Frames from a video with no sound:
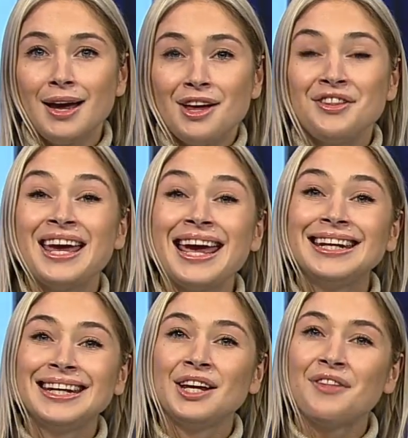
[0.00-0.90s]
The
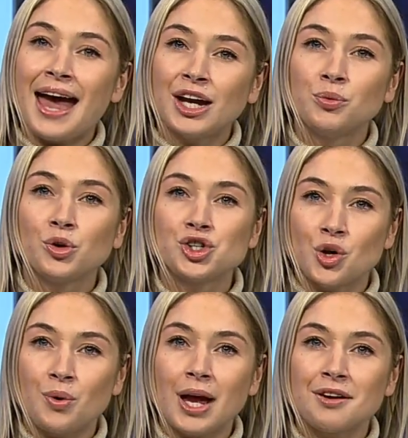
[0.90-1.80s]
18th annual
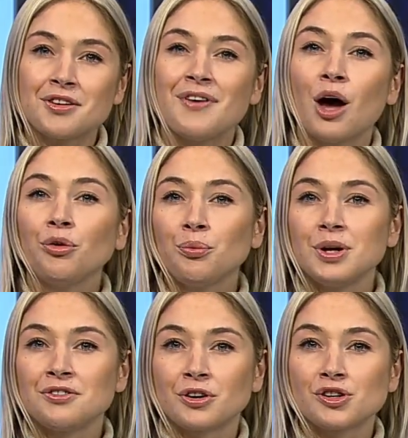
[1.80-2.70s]
Showcase of Health
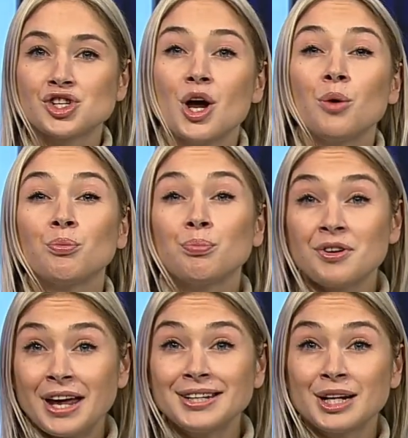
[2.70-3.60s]
Research,
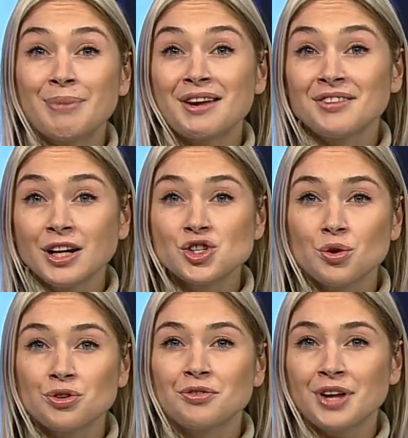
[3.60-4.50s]
presented by St.
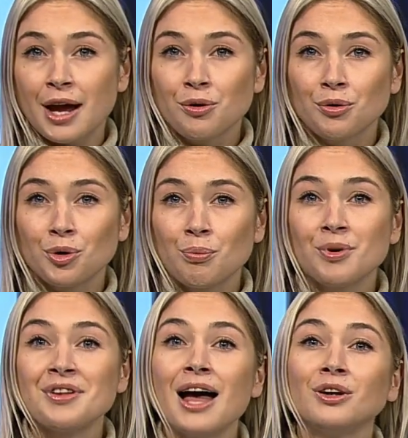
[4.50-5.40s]
Joseph's Care Group, was
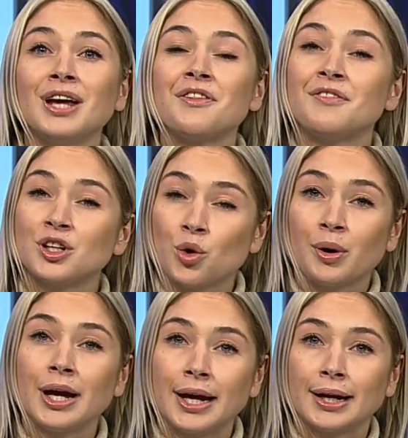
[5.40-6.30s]
held at the
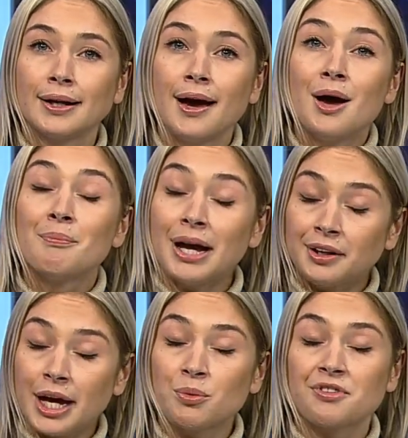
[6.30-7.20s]
Victoria Inn. Mike
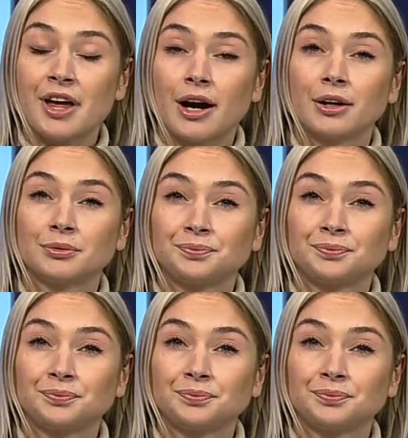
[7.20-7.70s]
Lang was there.